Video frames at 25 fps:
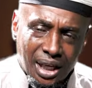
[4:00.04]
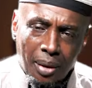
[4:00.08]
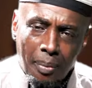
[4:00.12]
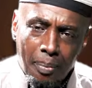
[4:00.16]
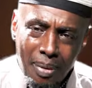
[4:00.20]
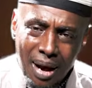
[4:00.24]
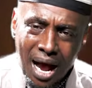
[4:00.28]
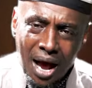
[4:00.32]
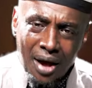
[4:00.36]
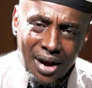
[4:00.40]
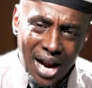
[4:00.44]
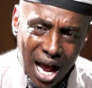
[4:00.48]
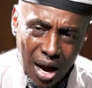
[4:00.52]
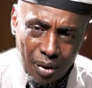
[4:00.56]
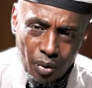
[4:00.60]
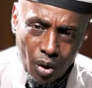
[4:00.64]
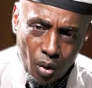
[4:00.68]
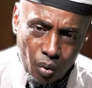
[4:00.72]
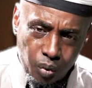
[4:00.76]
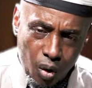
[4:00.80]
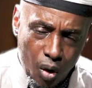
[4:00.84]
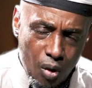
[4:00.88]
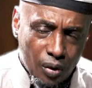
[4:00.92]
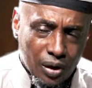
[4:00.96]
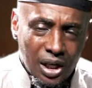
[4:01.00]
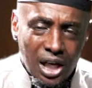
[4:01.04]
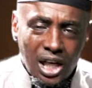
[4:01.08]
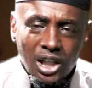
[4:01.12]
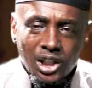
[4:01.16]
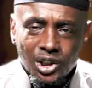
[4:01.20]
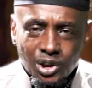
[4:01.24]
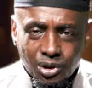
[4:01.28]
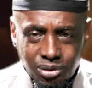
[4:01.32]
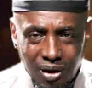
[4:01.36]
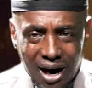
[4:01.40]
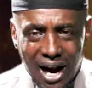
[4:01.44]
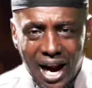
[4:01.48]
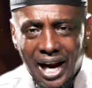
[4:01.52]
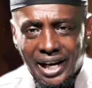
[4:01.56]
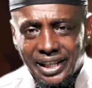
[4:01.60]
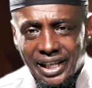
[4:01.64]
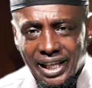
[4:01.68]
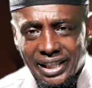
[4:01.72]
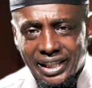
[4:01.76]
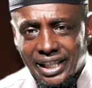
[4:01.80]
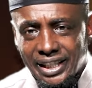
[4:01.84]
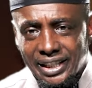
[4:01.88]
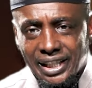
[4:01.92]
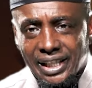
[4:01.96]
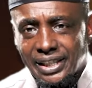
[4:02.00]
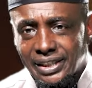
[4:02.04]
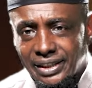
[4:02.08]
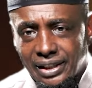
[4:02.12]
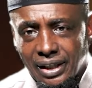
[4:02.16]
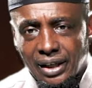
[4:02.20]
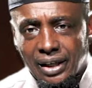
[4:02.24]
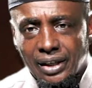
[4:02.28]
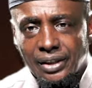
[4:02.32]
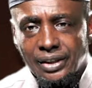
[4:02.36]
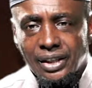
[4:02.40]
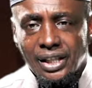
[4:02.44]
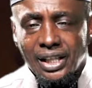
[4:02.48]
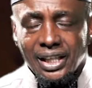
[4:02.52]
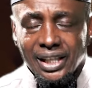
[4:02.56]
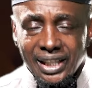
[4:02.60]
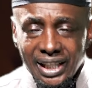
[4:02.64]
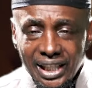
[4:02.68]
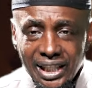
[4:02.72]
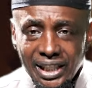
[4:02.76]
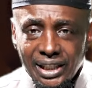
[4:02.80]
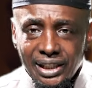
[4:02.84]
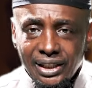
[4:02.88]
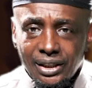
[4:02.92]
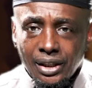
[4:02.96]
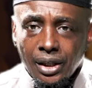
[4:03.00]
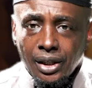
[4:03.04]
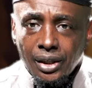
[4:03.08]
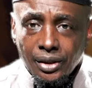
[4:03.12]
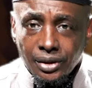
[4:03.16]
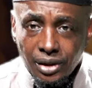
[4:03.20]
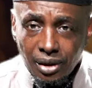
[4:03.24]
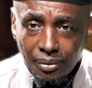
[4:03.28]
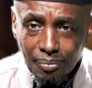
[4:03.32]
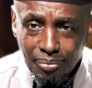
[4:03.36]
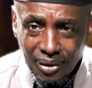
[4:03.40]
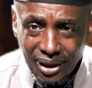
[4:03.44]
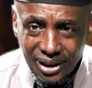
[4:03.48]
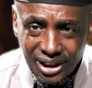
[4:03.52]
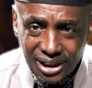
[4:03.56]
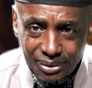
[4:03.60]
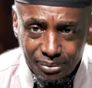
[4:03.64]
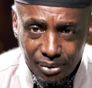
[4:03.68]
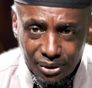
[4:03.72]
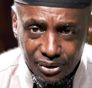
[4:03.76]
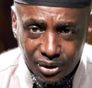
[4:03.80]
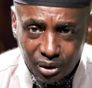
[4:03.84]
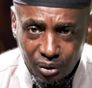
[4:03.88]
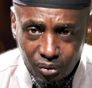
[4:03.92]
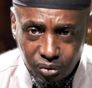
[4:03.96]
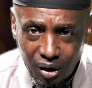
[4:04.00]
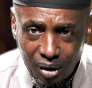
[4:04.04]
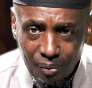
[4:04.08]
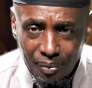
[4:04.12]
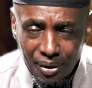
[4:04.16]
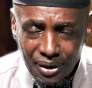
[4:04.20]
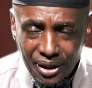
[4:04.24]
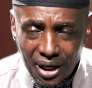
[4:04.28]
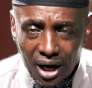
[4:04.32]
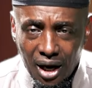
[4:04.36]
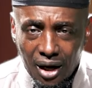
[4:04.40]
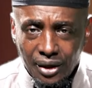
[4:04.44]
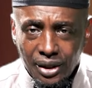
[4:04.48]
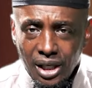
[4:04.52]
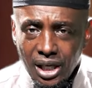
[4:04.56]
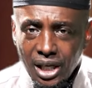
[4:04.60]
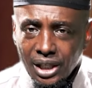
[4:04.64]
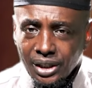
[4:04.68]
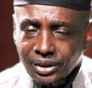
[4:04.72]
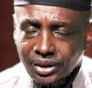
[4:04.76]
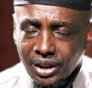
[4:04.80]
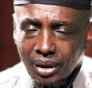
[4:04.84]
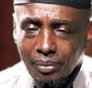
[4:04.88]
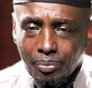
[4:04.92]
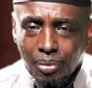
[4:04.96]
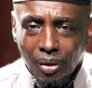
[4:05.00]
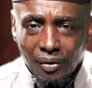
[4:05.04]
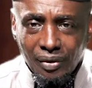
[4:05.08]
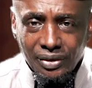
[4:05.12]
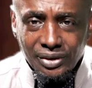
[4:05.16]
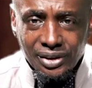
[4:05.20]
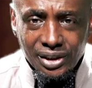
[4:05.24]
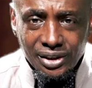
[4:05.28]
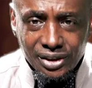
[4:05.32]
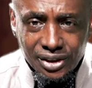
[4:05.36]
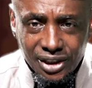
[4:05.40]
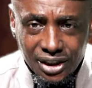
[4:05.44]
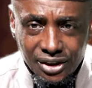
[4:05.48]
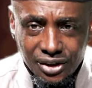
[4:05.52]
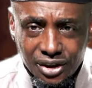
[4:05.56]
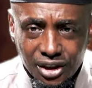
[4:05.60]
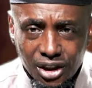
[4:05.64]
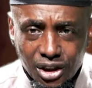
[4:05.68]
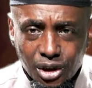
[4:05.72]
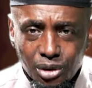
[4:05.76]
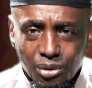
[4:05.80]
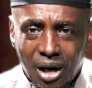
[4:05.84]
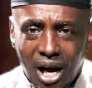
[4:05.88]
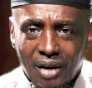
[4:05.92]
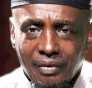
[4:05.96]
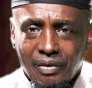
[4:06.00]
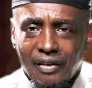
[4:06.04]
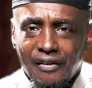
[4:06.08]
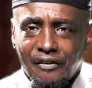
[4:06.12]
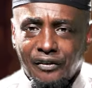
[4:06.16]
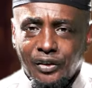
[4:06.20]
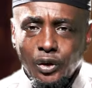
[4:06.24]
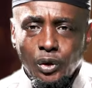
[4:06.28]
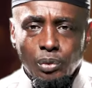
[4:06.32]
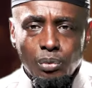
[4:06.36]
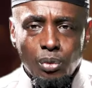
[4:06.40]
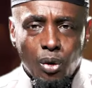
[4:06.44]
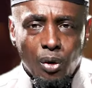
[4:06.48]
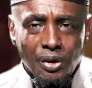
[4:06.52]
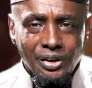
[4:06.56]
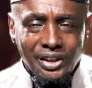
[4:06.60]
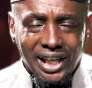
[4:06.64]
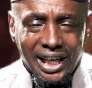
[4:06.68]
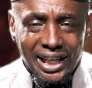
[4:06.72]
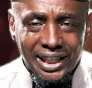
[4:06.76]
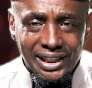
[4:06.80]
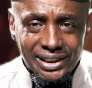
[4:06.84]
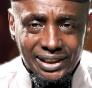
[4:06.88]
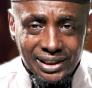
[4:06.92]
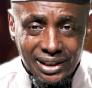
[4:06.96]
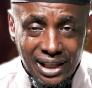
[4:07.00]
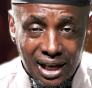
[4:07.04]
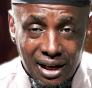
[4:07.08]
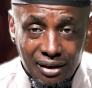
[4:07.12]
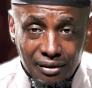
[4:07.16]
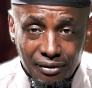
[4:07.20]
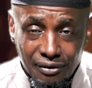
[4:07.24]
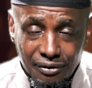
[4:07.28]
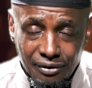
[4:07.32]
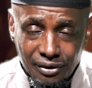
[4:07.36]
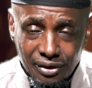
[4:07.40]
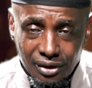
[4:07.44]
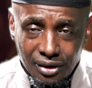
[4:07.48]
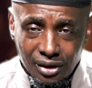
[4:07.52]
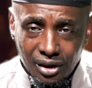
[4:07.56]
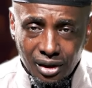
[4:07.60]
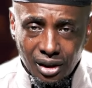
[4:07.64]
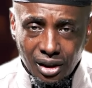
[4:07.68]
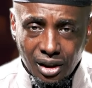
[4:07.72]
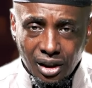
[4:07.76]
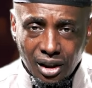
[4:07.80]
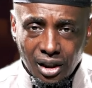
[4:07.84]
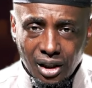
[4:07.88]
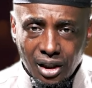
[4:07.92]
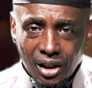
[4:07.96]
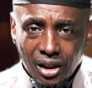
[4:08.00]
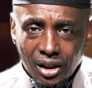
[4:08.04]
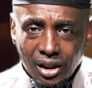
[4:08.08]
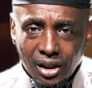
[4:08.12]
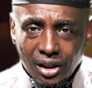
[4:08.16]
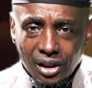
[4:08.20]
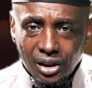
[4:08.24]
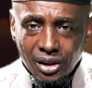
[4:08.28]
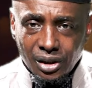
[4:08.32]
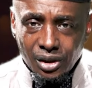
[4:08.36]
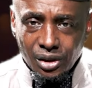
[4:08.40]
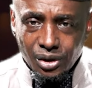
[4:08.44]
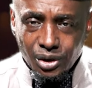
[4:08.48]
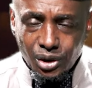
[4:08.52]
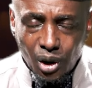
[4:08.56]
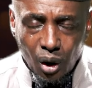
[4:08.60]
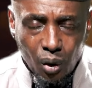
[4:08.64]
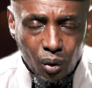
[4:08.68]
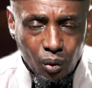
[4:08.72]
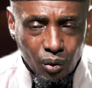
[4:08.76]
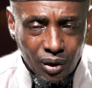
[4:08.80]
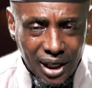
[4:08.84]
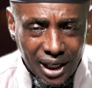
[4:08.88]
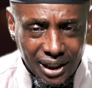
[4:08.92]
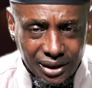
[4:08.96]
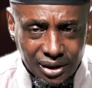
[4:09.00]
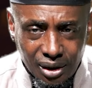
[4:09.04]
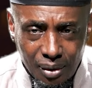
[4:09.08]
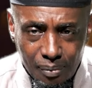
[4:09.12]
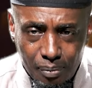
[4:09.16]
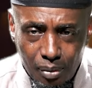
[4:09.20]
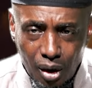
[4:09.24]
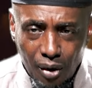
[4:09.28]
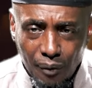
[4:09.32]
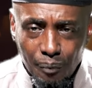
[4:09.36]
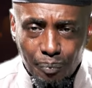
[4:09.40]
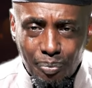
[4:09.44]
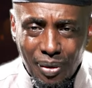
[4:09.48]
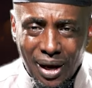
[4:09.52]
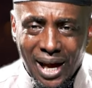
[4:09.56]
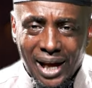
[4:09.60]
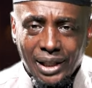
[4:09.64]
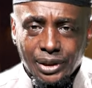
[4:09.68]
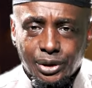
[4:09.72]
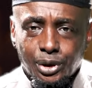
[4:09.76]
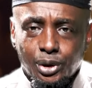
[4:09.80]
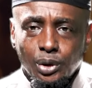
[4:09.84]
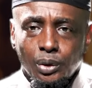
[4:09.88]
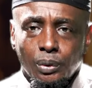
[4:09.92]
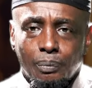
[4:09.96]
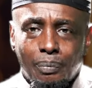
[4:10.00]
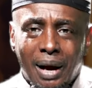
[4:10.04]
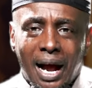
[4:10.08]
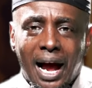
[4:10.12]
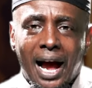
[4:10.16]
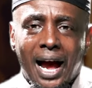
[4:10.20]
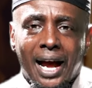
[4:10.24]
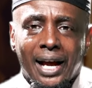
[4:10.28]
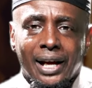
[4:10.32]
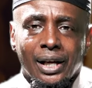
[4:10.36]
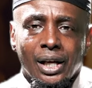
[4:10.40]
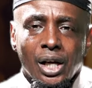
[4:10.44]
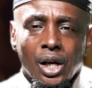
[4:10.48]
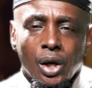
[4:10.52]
about our work, trying to get it done in the blessed month of Ramadan. Dear brothers and sisters, you have a few more days left. Don't let the month pass you by